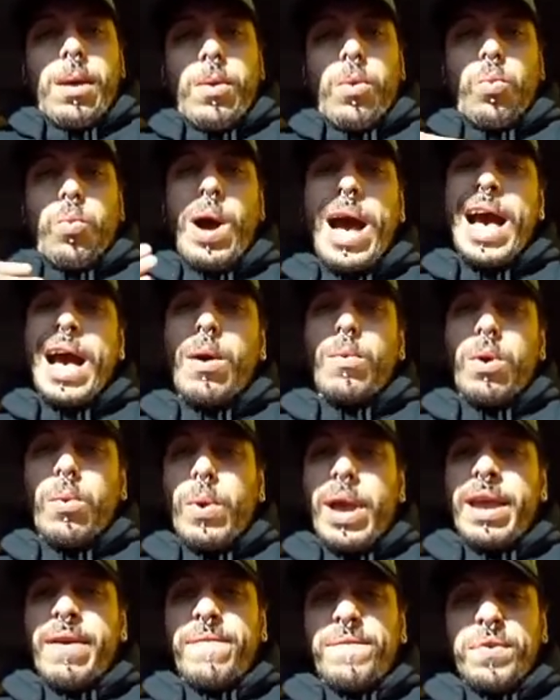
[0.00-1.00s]
While we're
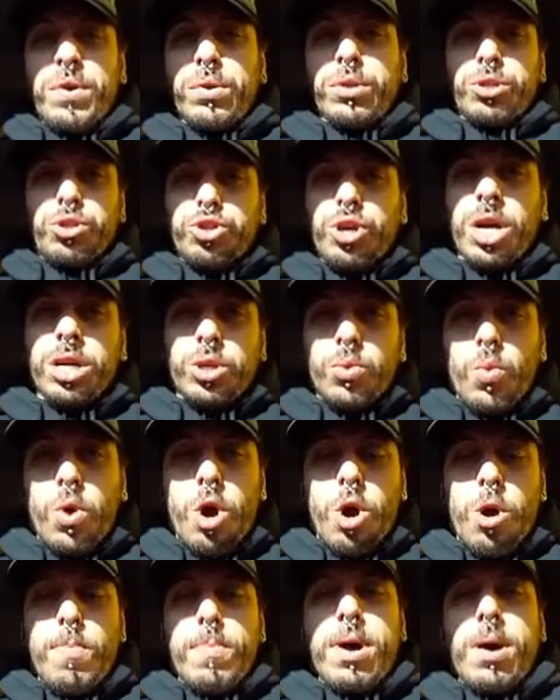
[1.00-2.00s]
waiting for the truck to
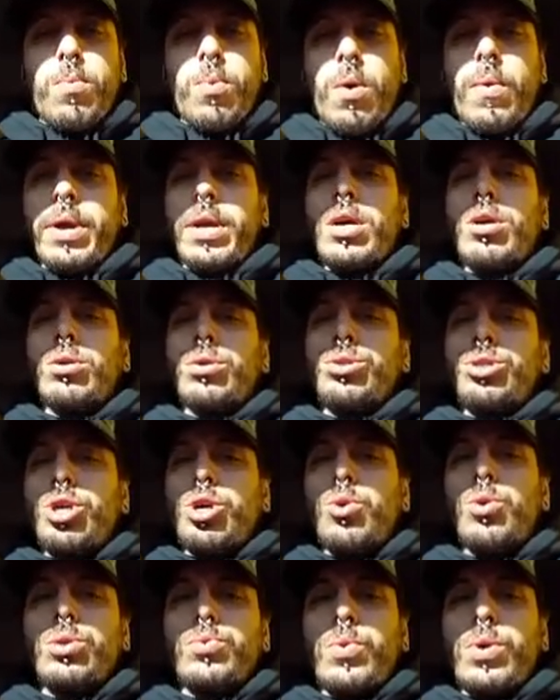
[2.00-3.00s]
warm up, what we're going to do
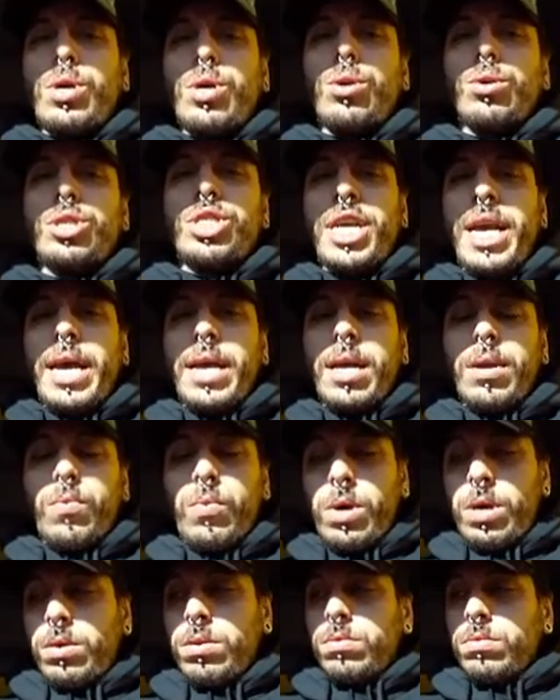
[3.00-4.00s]
is we're going to check,
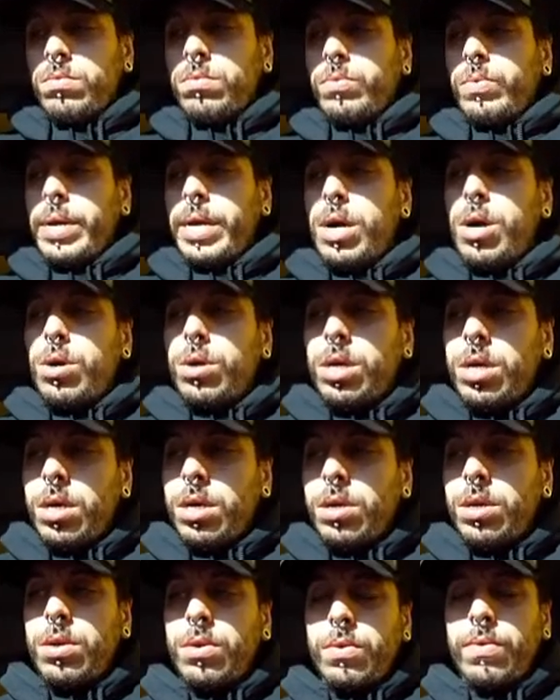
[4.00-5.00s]
we're going to
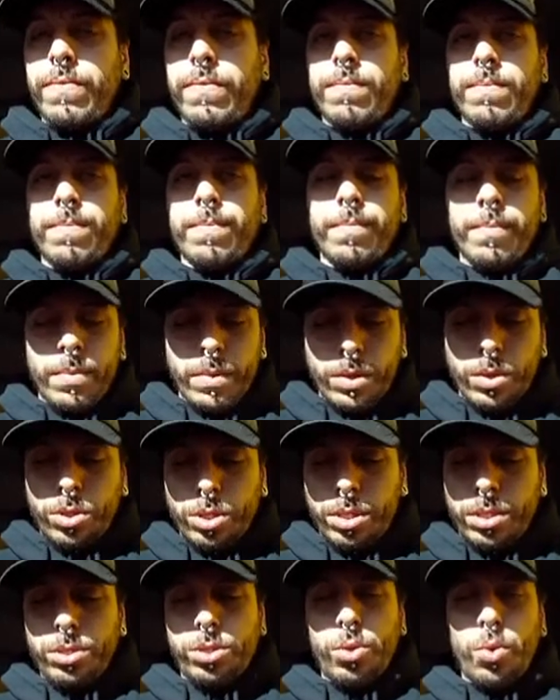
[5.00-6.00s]

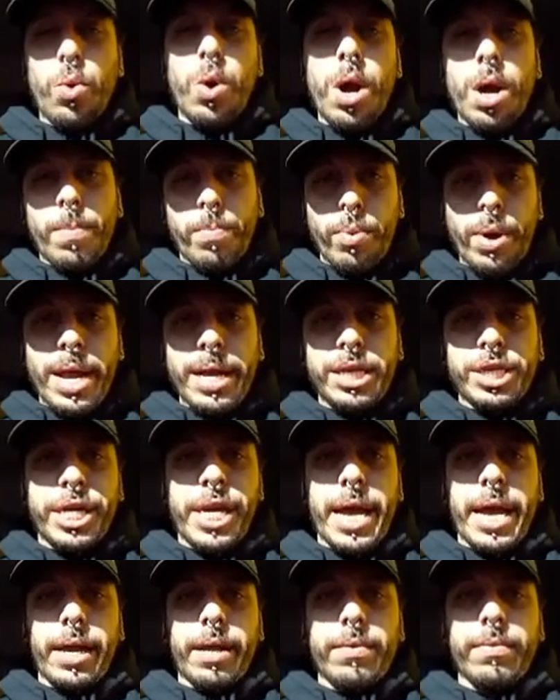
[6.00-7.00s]
do our brake
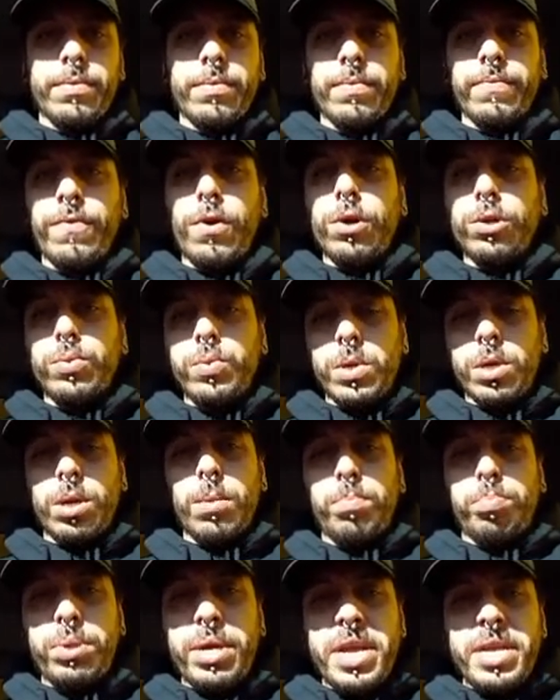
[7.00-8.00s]
check. First, we're going
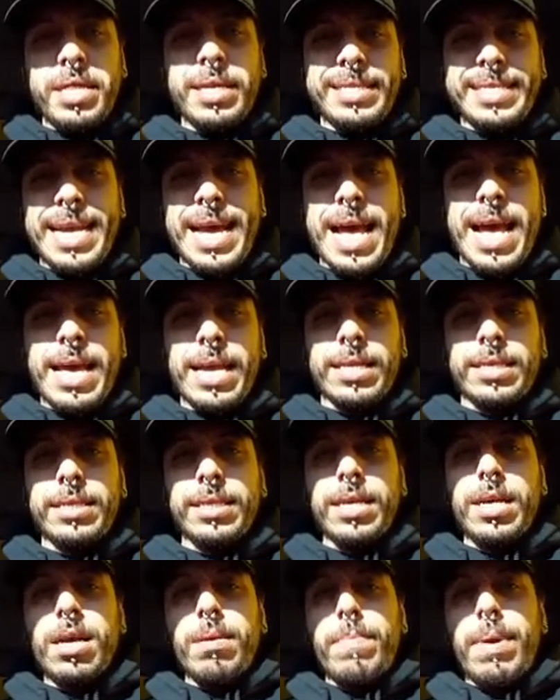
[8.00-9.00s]
to clean the tanks,
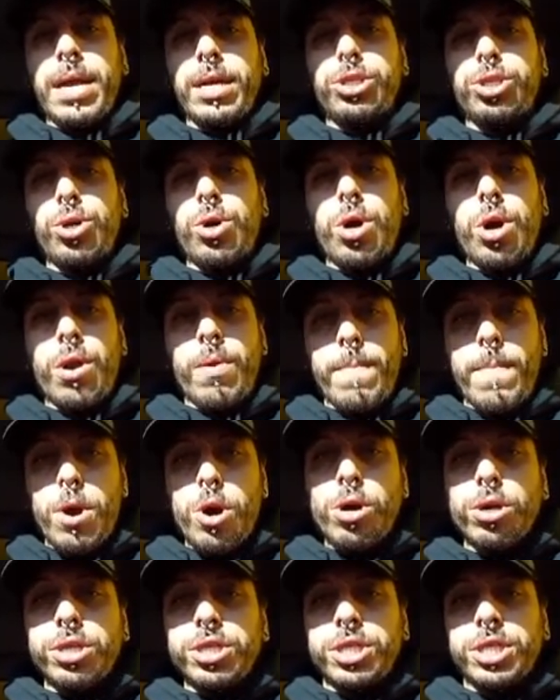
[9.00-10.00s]
make sure our
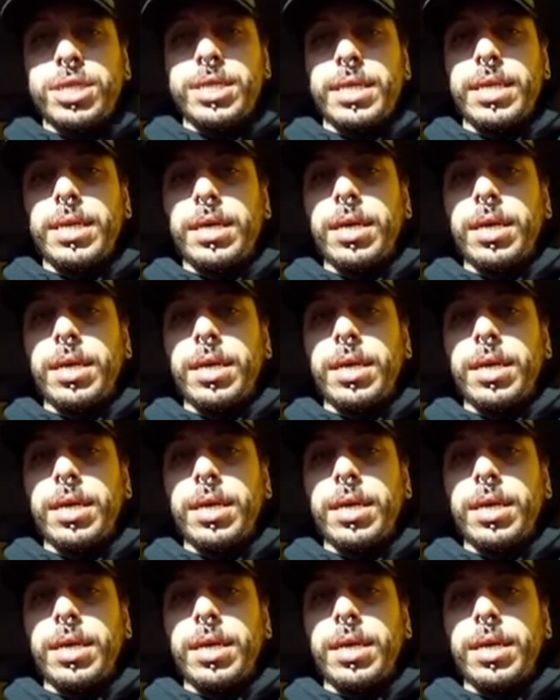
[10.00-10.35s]
emergency